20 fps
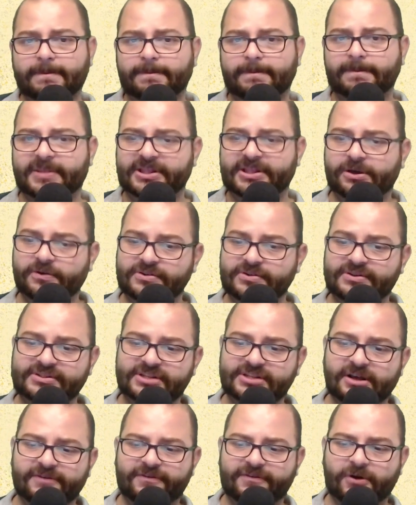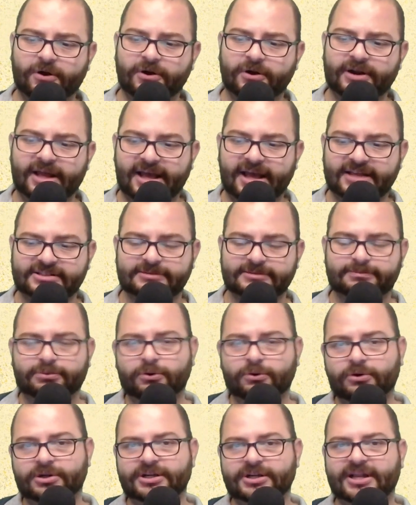but the oaths itself aren't as
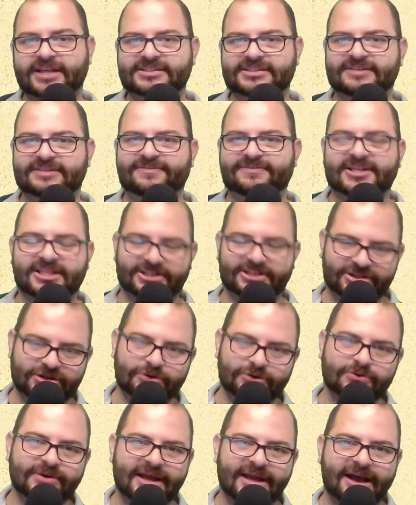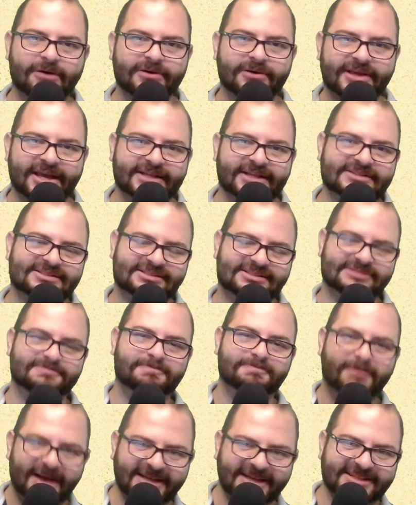important as the fact that you now get
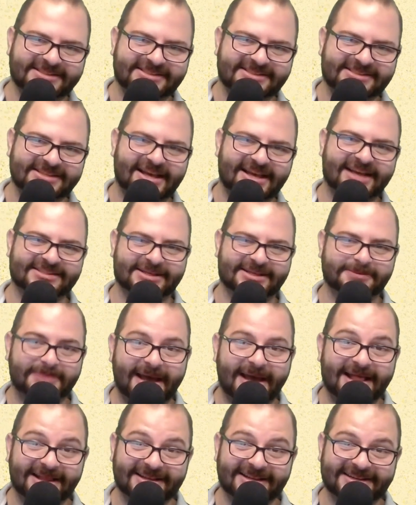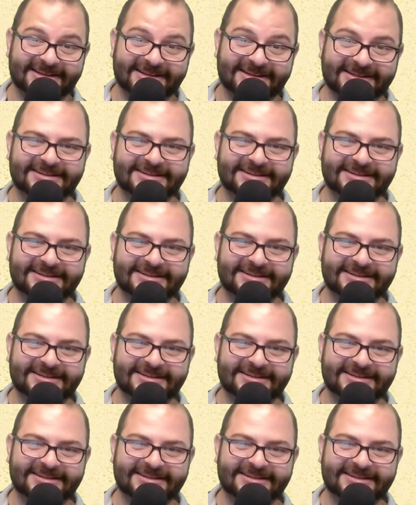smites as a paladin.